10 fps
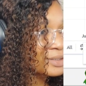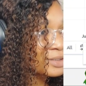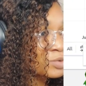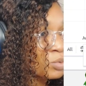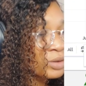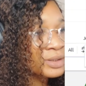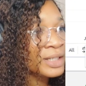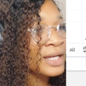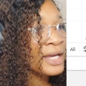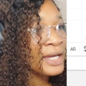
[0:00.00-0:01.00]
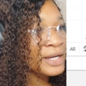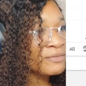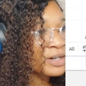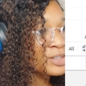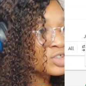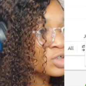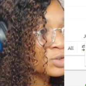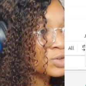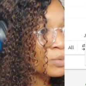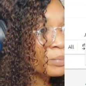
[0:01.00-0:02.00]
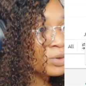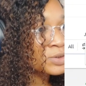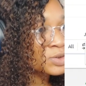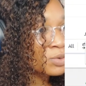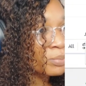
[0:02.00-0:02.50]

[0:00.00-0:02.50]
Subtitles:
this one, a very strong support,